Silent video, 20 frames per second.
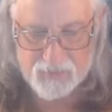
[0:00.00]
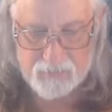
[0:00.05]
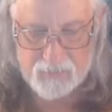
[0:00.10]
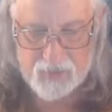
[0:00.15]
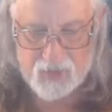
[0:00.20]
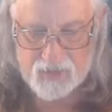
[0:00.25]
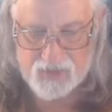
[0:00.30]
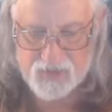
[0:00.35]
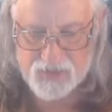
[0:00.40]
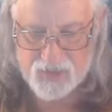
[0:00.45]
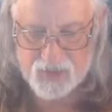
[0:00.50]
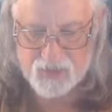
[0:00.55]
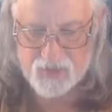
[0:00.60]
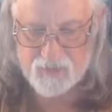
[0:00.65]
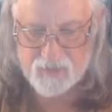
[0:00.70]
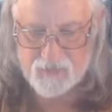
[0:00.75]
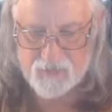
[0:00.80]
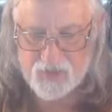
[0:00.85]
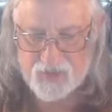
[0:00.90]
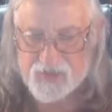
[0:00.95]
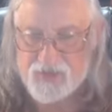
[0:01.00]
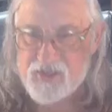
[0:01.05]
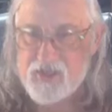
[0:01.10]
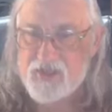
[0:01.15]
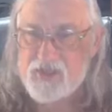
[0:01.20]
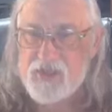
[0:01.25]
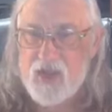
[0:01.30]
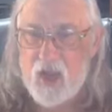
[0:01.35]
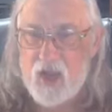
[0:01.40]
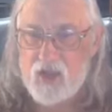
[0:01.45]
the mind, soul, and flesh
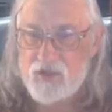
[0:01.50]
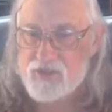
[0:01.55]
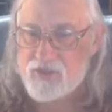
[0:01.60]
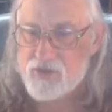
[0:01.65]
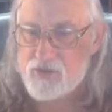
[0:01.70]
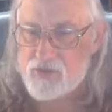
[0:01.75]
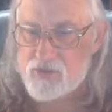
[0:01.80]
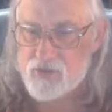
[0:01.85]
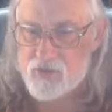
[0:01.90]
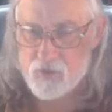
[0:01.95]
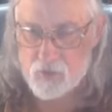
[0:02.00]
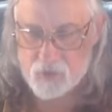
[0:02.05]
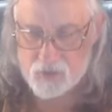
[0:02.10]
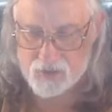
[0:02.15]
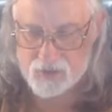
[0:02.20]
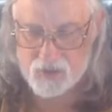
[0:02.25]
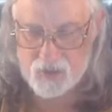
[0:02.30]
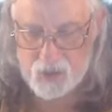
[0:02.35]
is hostile toward